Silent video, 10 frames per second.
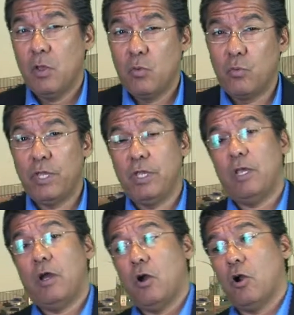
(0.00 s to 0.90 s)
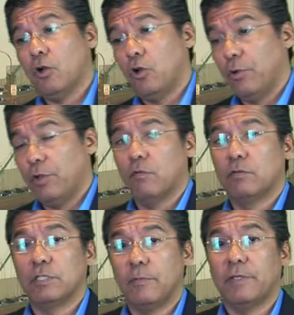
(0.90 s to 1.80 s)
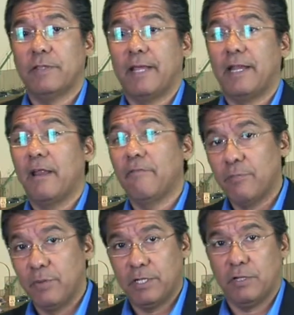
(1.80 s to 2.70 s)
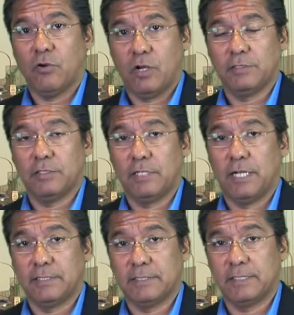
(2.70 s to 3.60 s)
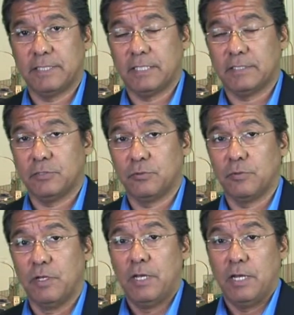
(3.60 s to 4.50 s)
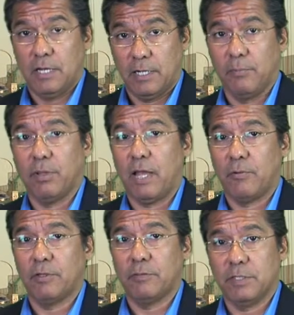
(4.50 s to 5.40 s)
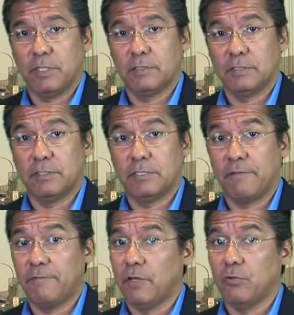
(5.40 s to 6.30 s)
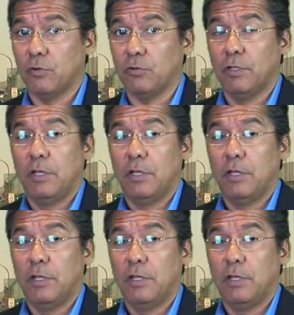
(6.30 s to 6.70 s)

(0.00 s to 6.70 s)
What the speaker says: we are going over something that everybody across the United States has to comply with, because this is a federal